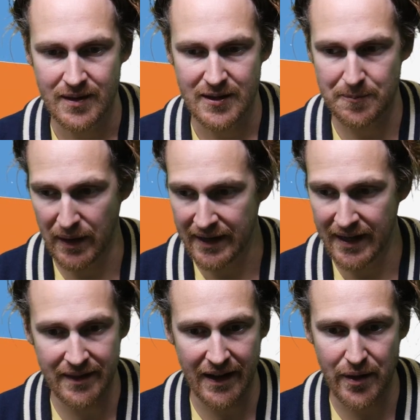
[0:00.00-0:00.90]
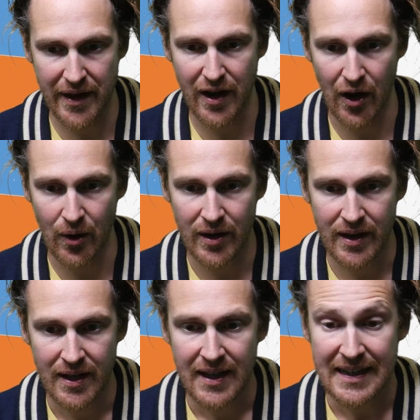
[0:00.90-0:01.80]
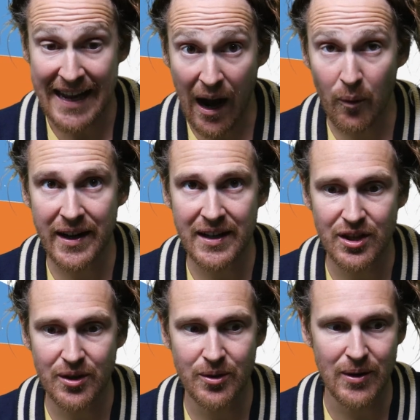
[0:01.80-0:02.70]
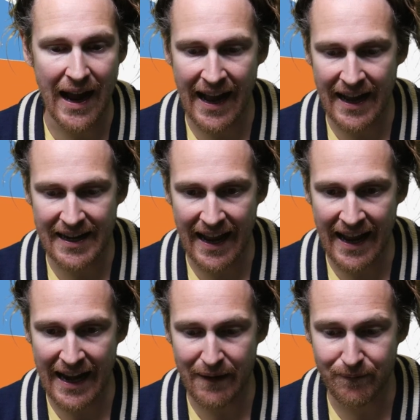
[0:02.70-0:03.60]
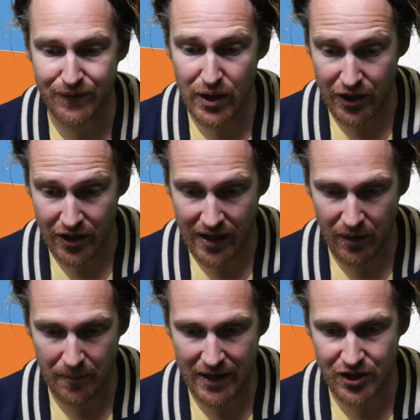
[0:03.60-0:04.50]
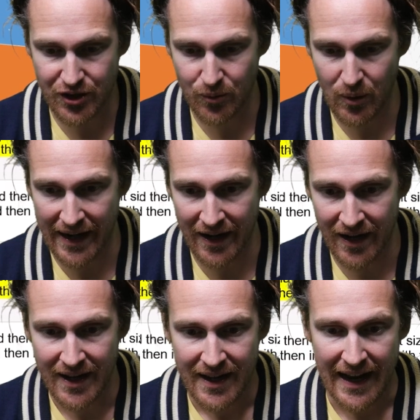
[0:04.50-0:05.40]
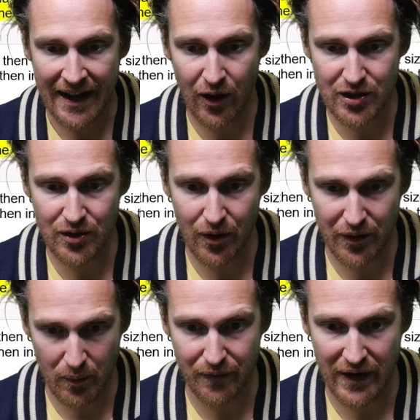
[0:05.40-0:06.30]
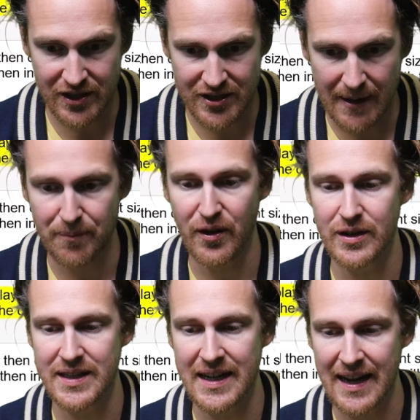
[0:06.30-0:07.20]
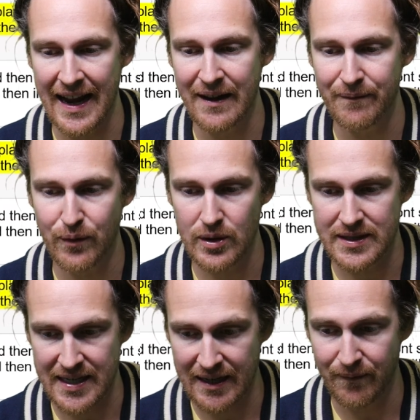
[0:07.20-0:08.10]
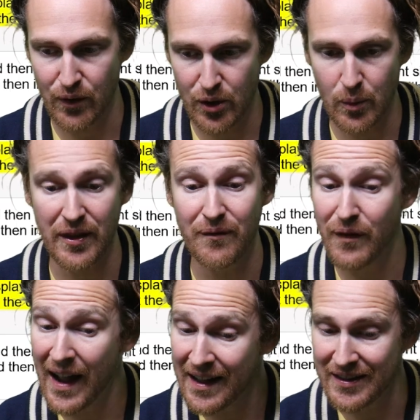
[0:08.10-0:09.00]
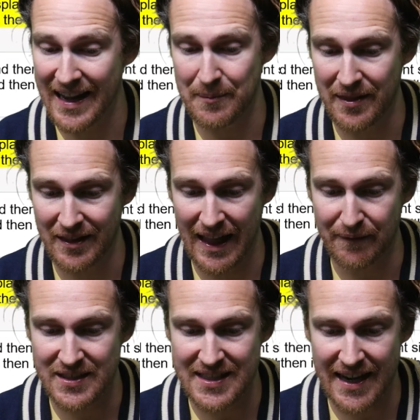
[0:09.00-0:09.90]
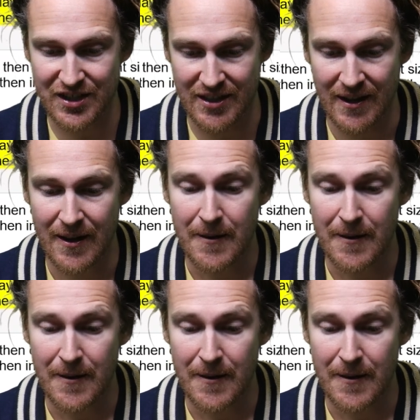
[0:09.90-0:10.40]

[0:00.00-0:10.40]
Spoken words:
Splendid, and there they go. Now we need to add a footer. I want to make sure where. And also note that we finished step 13 and 14, footer with the file name in the left section.